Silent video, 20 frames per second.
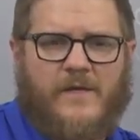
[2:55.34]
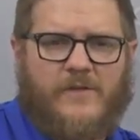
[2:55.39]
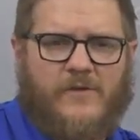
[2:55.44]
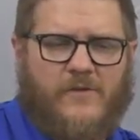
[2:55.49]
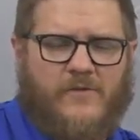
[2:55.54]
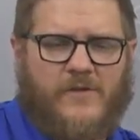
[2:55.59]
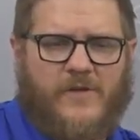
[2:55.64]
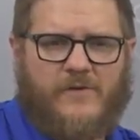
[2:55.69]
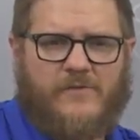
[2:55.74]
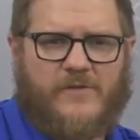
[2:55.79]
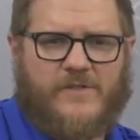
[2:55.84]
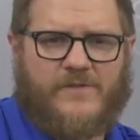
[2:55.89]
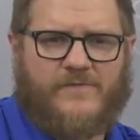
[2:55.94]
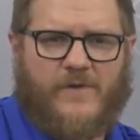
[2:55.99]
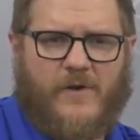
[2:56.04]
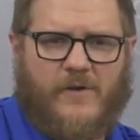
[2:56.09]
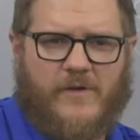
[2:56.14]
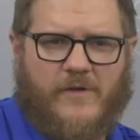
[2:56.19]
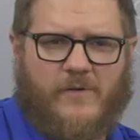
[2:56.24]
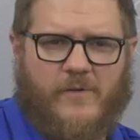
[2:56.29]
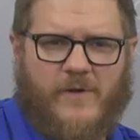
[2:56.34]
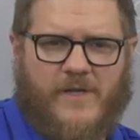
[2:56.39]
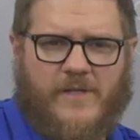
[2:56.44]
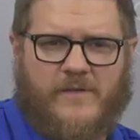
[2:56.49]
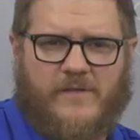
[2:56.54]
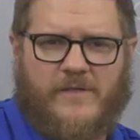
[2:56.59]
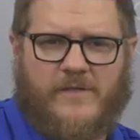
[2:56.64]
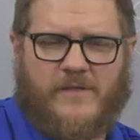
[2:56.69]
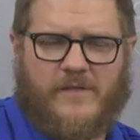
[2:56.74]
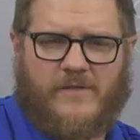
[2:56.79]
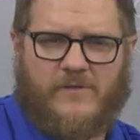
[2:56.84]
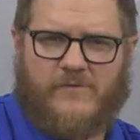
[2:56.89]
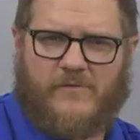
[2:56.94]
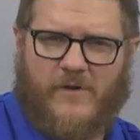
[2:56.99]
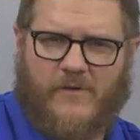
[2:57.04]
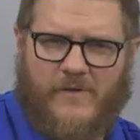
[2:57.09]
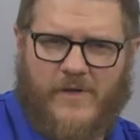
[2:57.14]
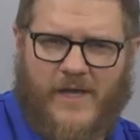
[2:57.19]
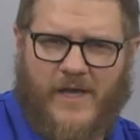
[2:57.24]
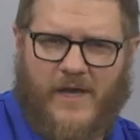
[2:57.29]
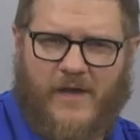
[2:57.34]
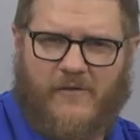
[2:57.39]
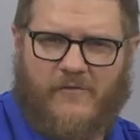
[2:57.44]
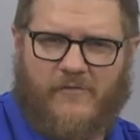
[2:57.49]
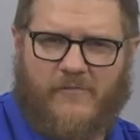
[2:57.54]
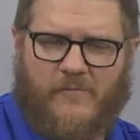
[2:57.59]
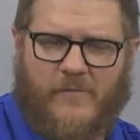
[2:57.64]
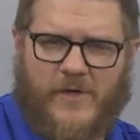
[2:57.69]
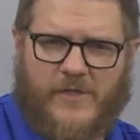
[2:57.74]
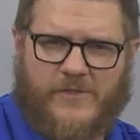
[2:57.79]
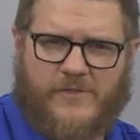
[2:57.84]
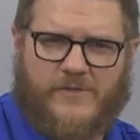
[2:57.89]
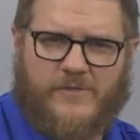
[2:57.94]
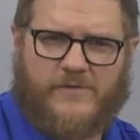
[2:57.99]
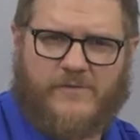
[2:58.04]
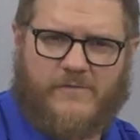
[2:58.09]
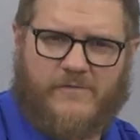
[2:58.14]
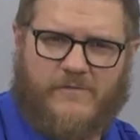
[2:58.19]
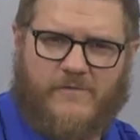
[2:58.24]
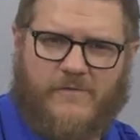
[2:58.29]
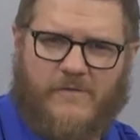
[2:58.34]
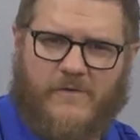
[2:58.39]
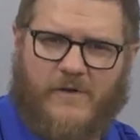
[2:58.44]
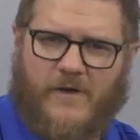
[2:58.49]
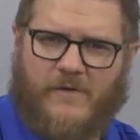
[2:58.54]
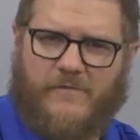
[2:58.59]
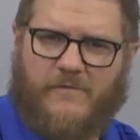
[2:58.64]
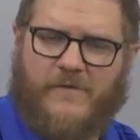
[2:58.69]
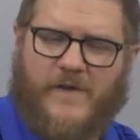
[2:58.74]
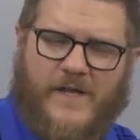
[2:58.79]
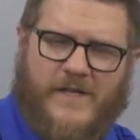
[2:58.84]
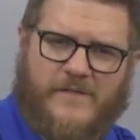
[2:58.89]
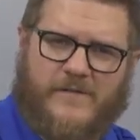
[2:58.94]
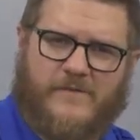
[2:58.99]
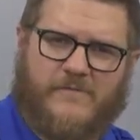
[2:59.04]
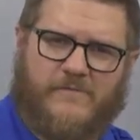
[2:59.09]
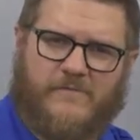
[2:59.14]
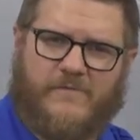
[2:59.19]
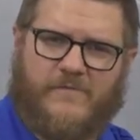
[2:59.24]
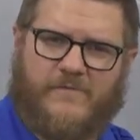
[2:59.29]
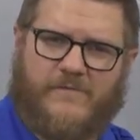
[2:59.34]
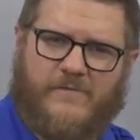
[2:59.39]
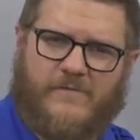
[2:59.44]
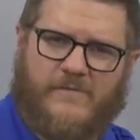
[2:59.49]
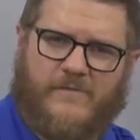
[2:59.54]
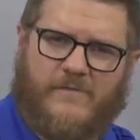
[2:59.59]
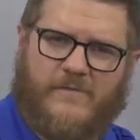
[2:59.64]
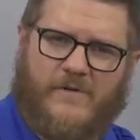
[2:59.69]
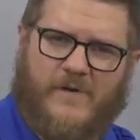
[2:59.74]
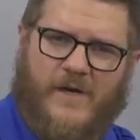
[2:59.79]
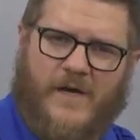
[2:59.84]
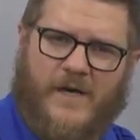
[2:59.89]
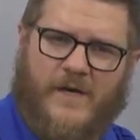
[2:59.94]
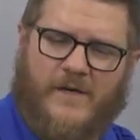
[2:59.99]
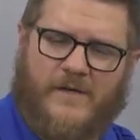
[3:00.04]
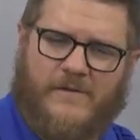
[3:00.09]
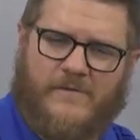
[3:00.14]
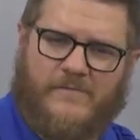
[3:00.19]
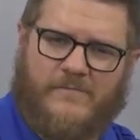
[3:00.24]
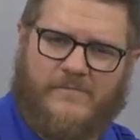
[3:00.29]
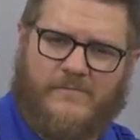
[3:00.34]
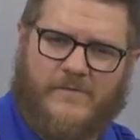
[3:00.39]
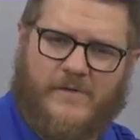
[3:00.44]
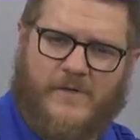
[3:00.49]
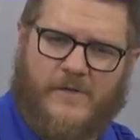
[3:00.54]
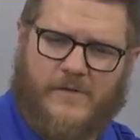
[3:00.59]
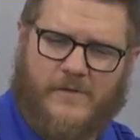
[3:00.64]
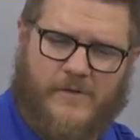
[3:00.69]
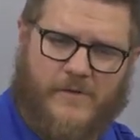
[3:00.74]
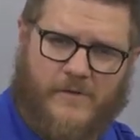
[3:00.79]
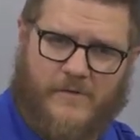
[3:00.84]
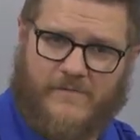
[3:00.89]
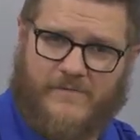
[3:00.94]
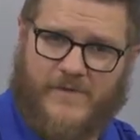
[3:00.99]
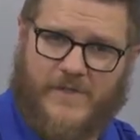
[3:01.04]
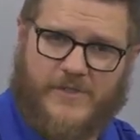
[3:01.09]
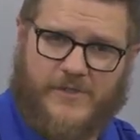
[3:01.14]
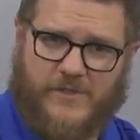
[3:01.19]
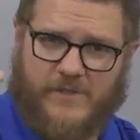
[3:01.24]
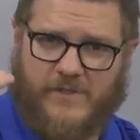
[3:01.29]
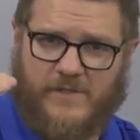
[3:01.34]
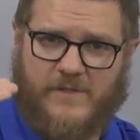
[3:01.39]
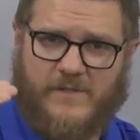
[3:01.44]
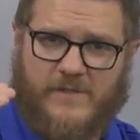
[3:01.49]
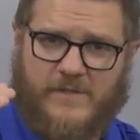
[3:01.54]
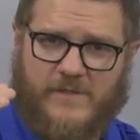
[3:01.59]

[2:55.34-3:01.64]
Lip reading: you'll notice very quickly that you don't have much effective, clear vision